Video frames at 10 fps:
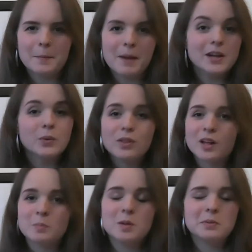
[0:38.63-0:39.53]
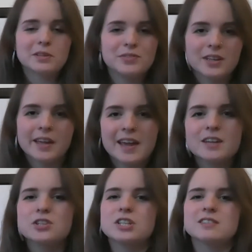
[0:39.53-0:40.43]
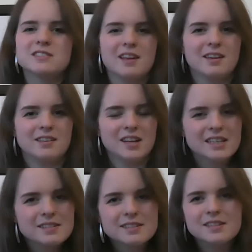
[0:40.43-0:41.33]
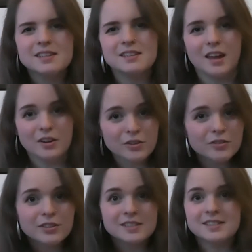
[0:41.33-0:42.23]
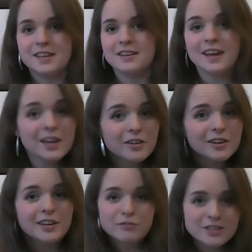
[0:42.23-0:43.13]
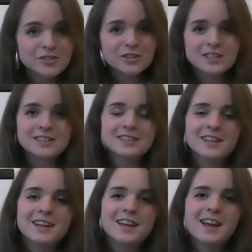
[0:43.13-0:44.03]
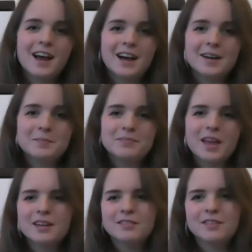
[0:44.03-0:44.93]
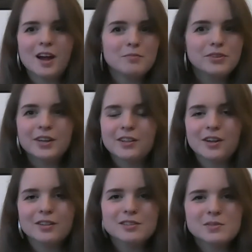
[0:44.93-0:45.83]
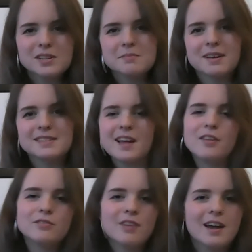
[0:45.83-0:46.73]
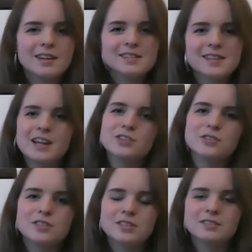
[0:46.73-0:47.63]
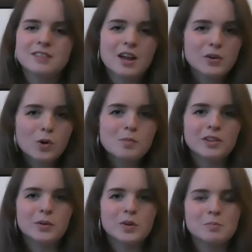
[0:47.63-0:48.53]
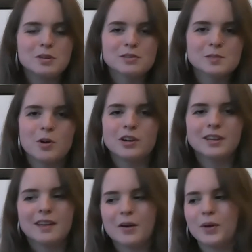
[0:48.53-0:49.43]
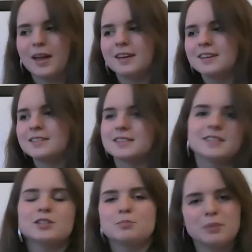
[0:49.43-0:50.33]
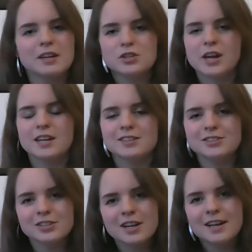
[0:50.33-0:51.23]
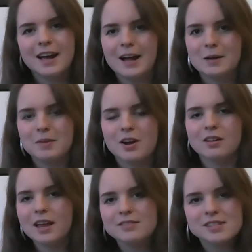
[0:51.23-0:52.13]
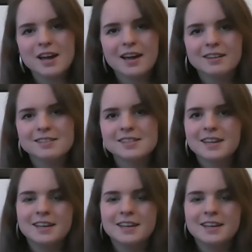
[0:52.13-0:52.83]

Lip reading: I know a lot of people are feeling anxious and uneasy and nervous and angry and frustrated, and I'm feeling a lot of those ways myself, and it's natural and normal that we'd be responding that way to such a big change in our lifestyles